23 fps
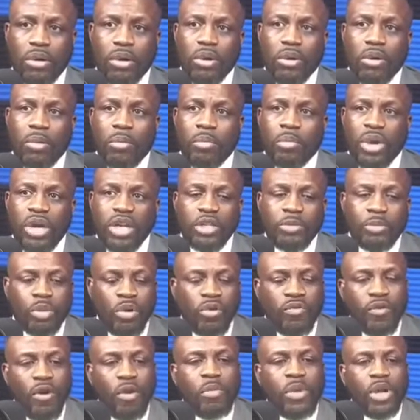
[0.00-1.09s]
But it's
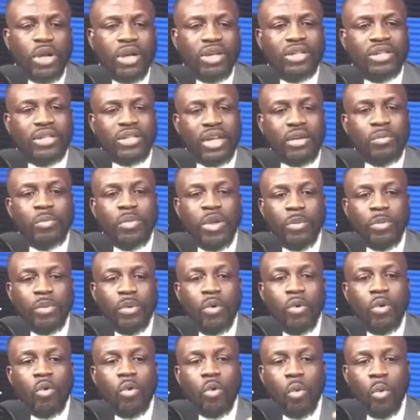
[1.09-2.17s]
provoked because some
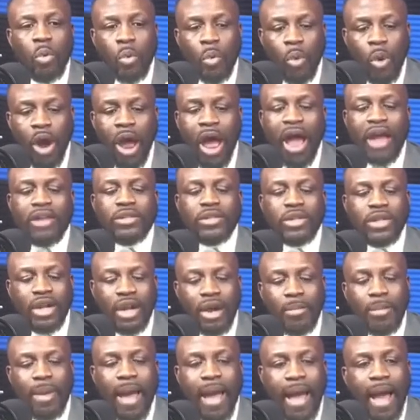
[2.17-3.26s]
people will have to
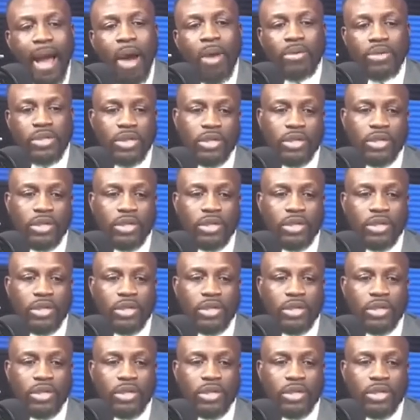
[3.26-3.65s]
come out.